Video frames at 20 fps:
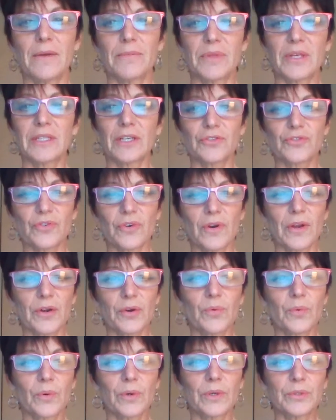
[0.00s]
The
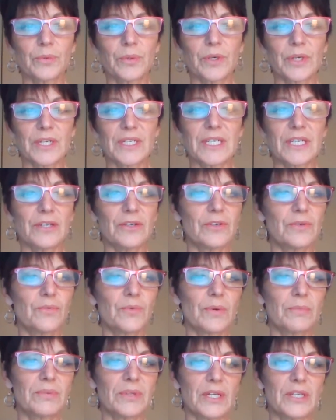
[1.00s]
electronic world will continue to
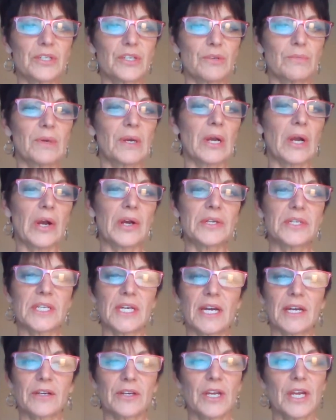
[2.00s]
replace human
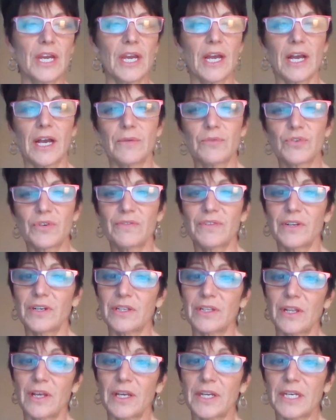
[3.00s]
contact. I'm driven
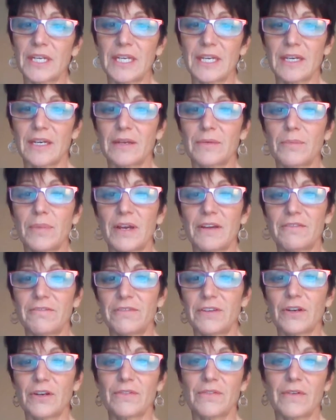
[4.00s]
a lot, again, by
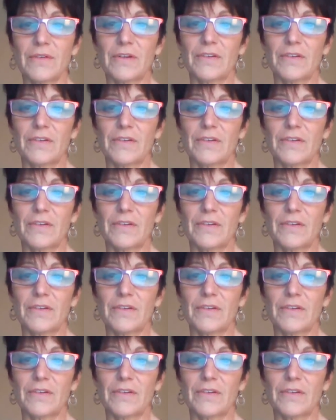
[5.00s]
fear